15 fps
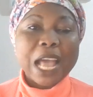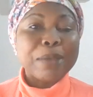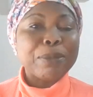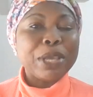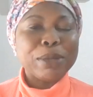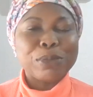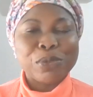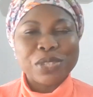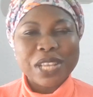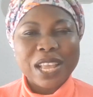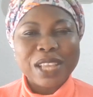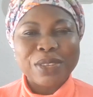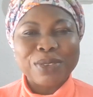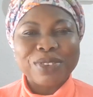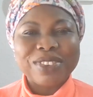I'm here to
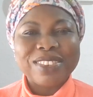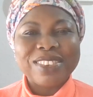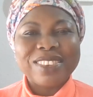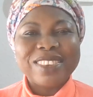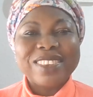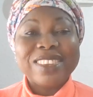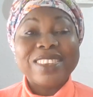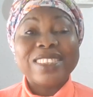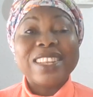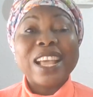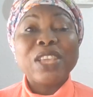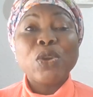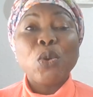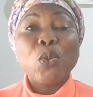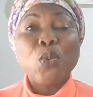tell you
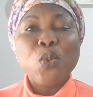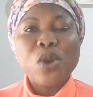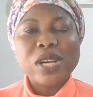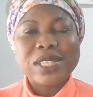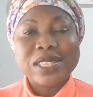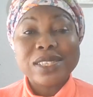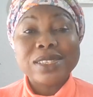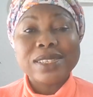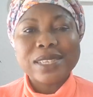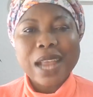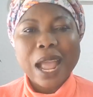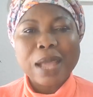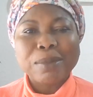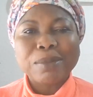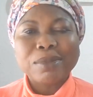that your worthy
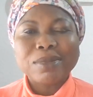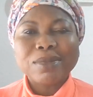time